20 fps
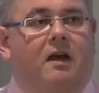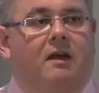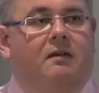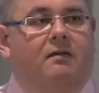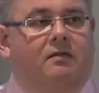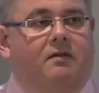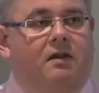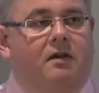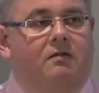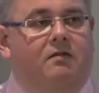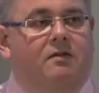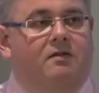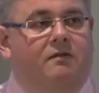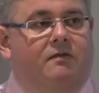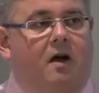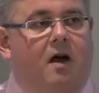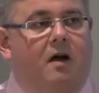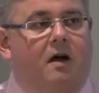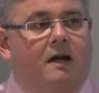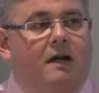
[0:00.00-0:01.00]
a series
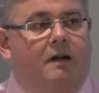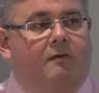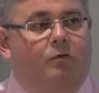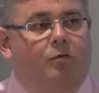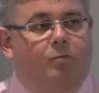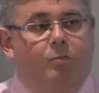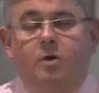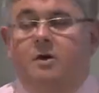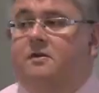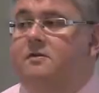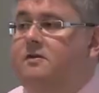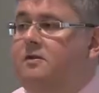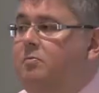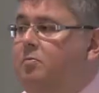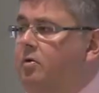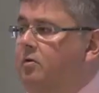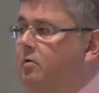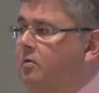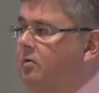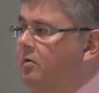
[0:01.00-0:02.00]
of high-level
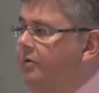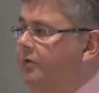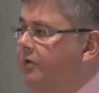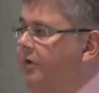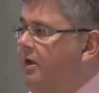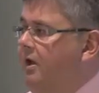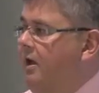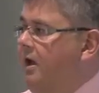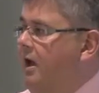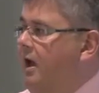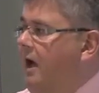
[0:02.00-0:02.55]
principles